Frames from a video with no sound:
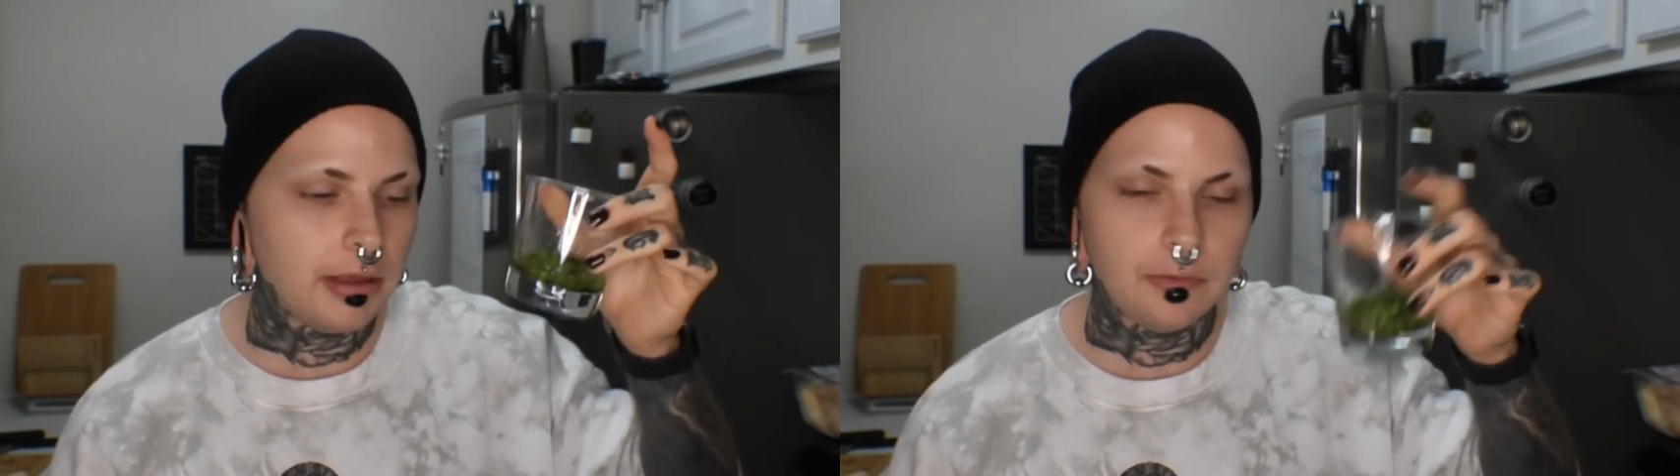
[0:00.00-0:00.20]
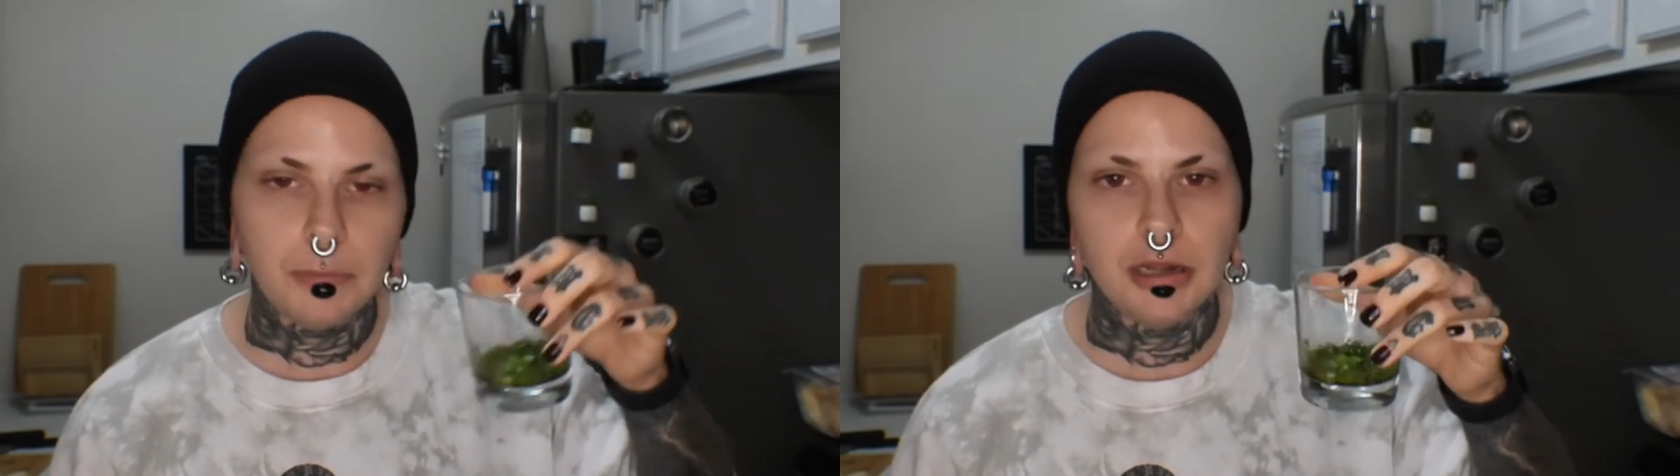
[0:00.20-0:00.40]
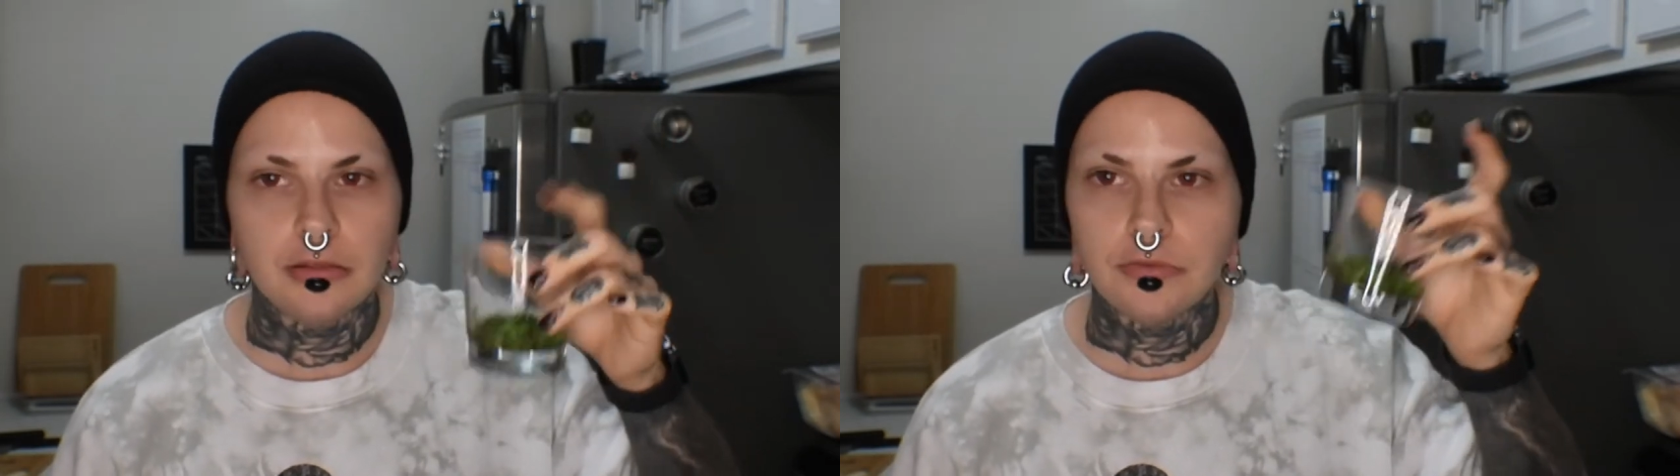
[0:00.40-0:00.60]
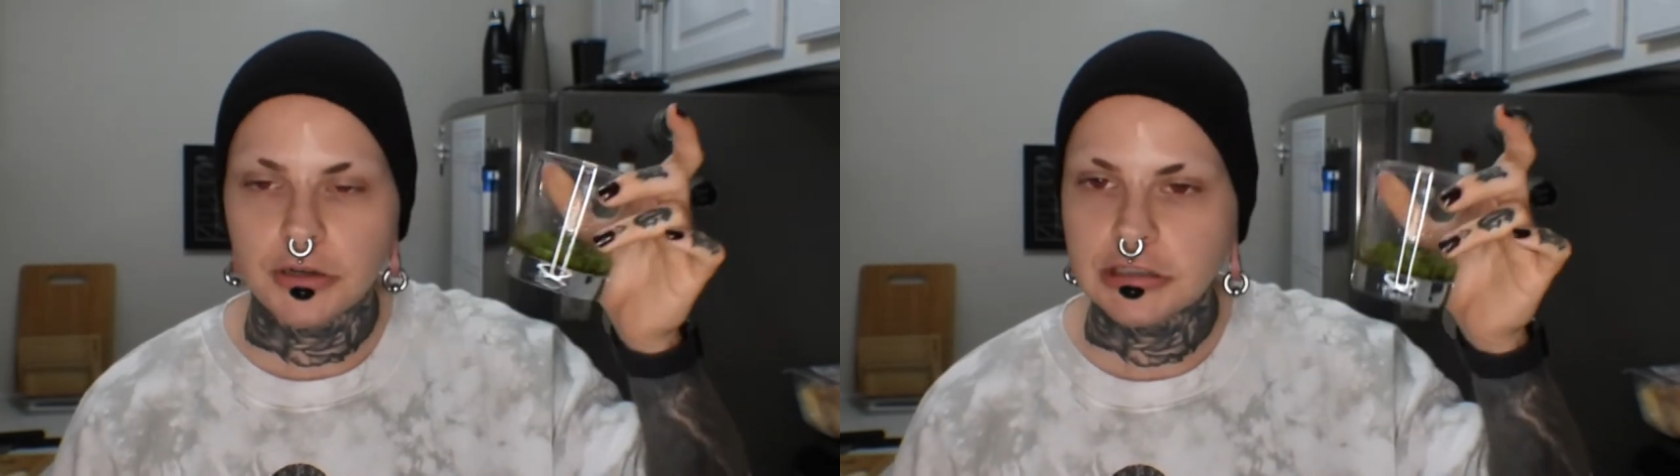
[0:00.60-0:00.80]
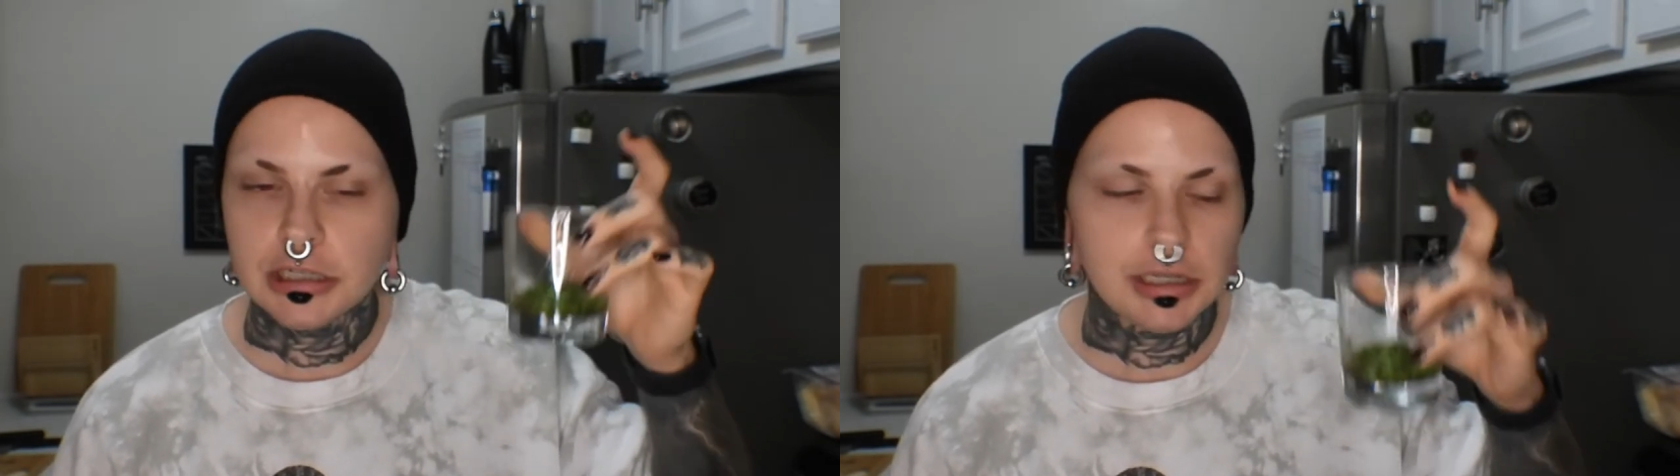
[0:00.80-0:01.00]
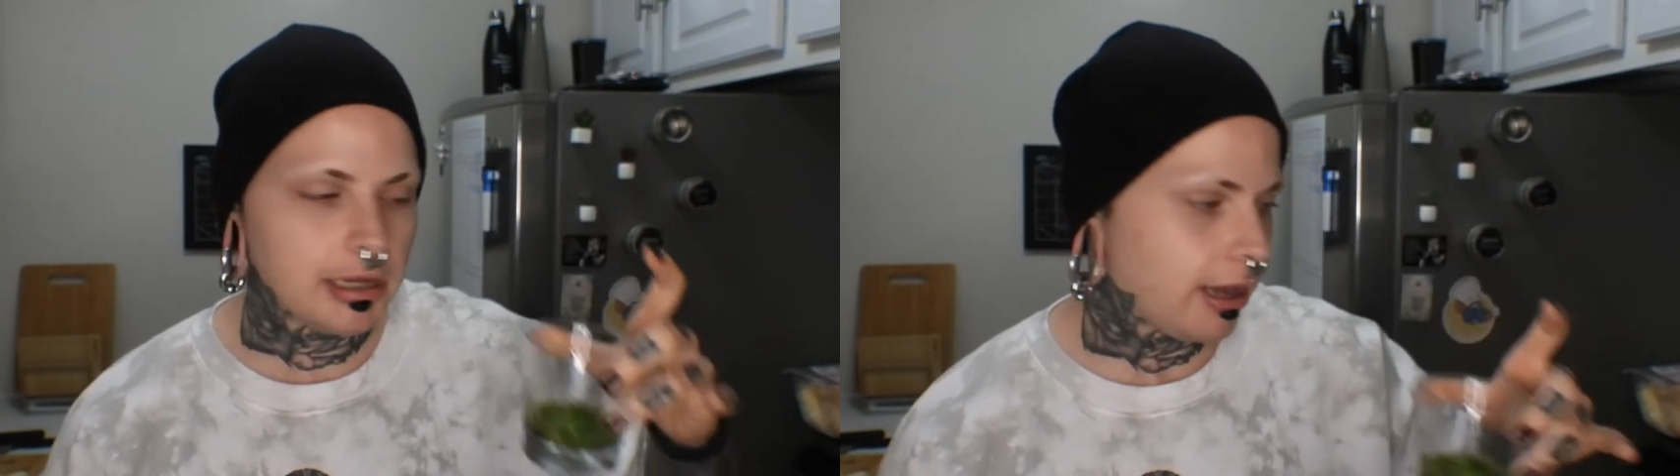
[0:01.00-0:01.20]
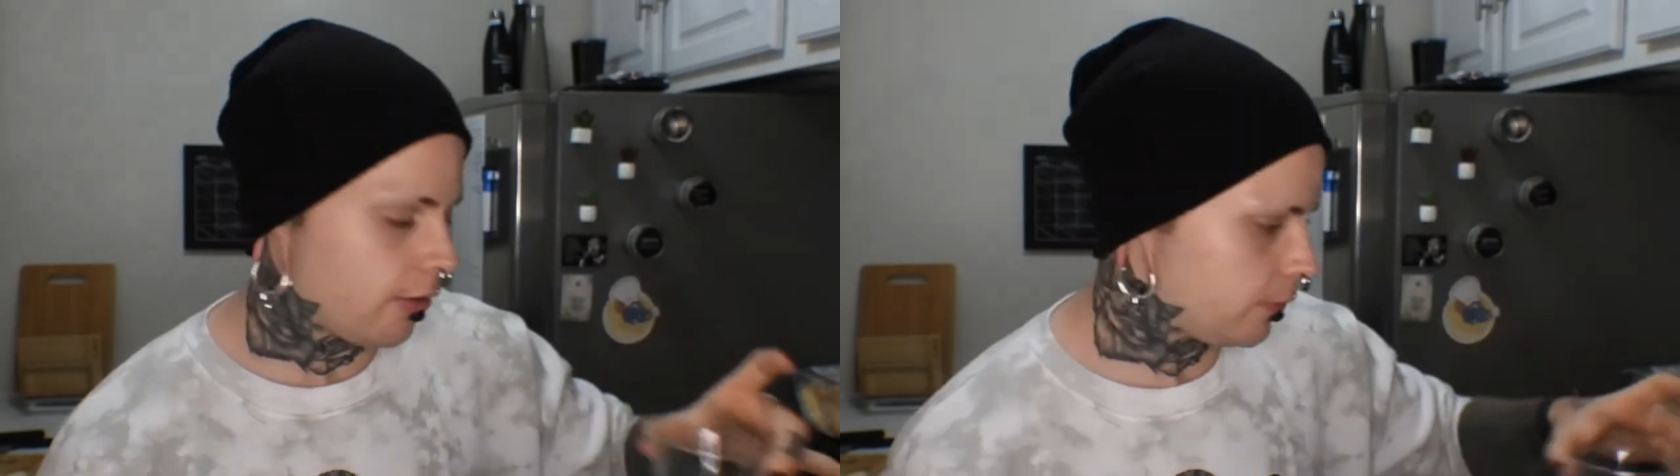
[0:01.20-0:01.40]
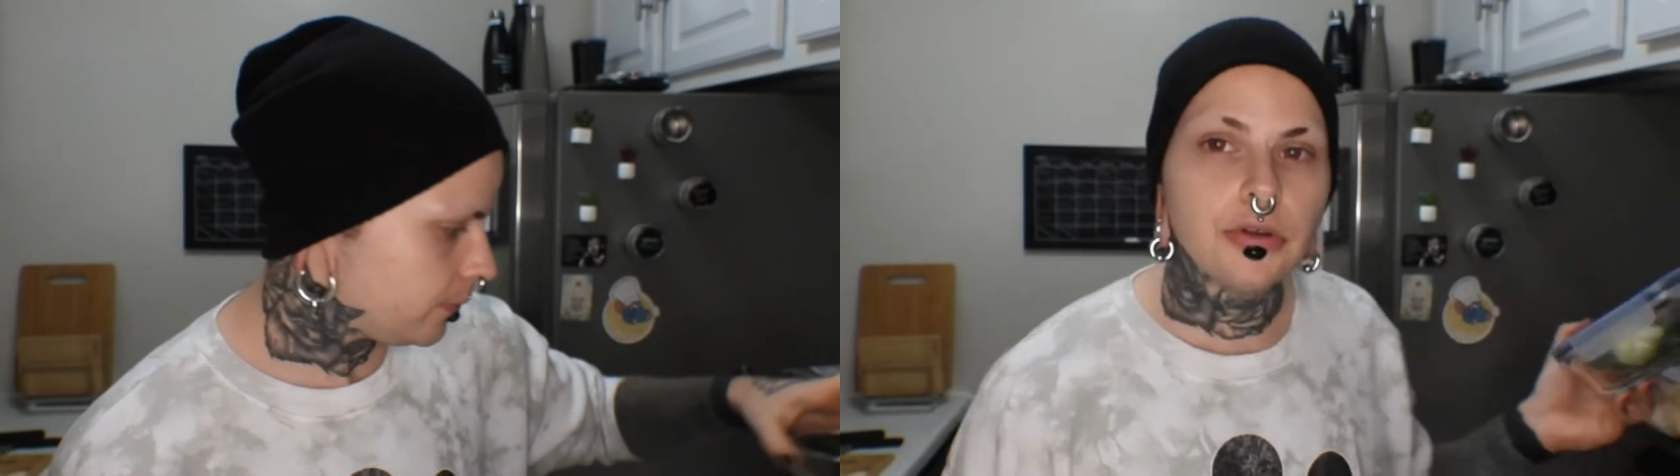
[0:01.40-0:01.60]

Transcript: it's been in the fridge, I took it out.